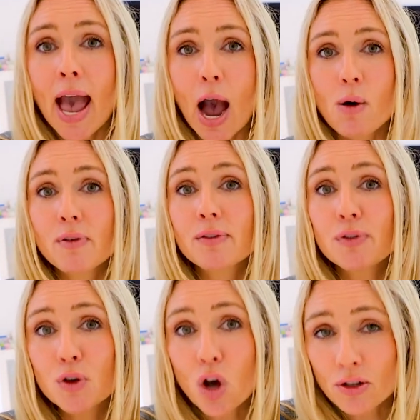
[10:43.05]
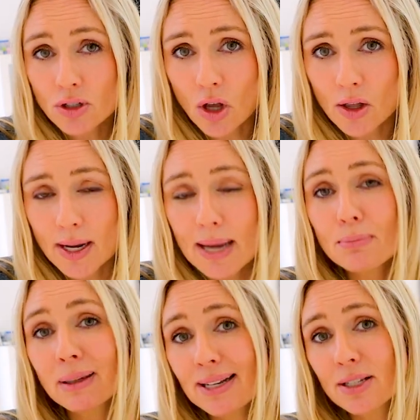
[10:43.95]
However, if you
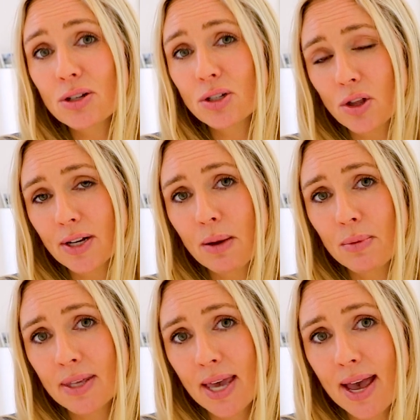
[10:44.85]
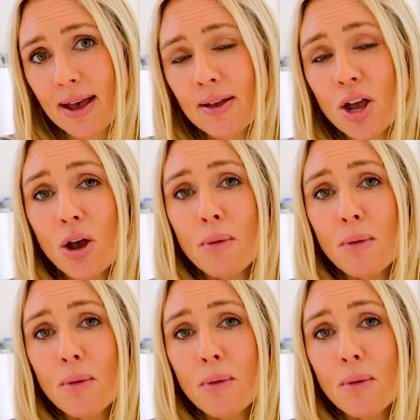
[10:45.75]
consolidate, please consolidate with care.